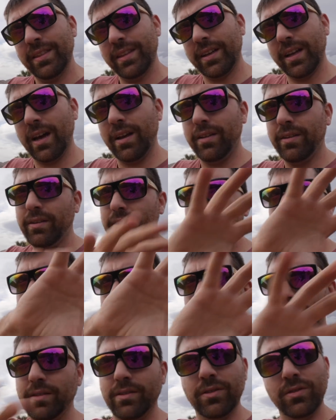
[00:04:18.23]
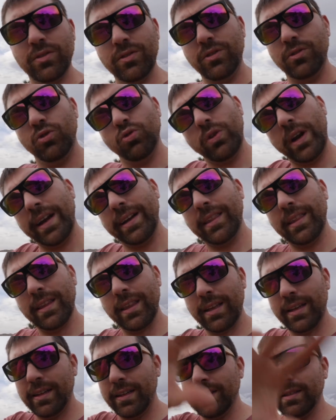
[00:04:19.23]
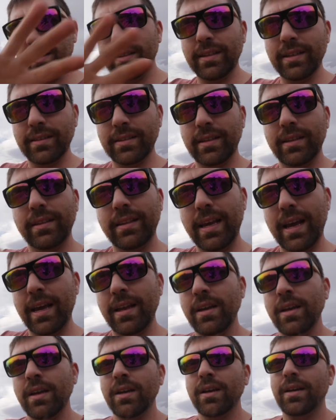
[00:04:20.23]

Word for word: the colors and drag the things and this and that.